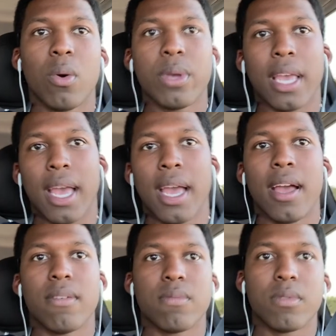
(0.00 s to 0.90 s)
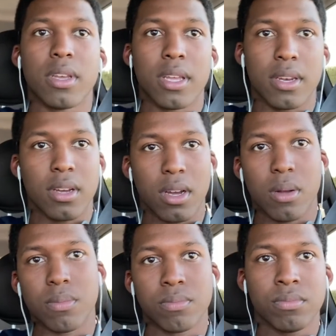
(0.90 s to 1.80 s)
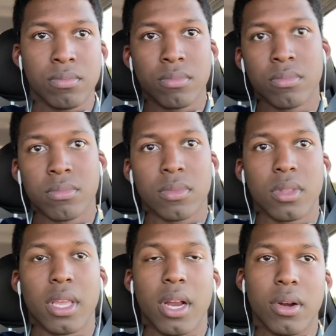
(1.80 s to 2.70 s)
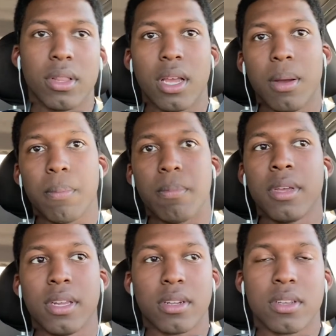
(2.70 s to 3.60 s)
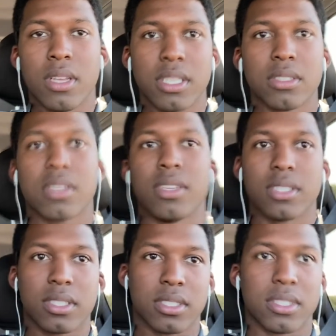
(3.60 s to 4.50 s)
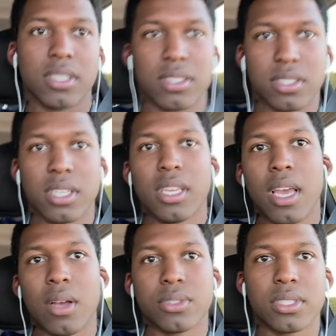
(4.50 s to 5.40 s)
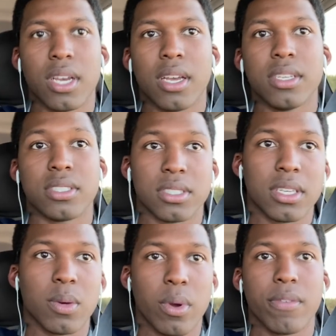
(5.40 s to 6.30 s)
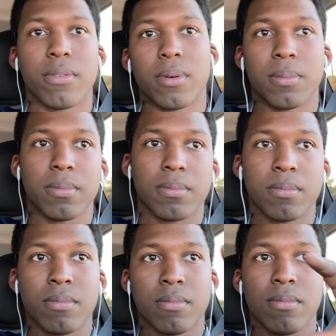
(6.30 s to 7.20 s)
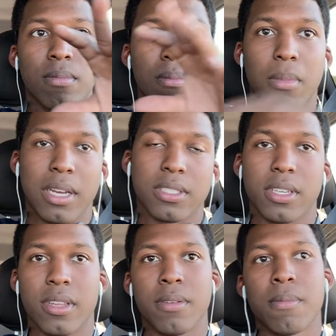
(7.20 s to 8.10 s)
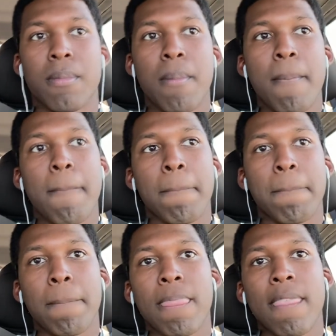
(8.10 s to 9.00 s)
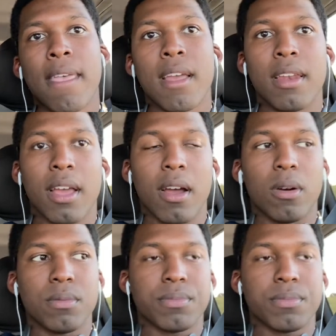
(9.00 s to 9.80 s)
we have in the area that I'm in. It's because it's a city outside. It's a city away from my city. Now,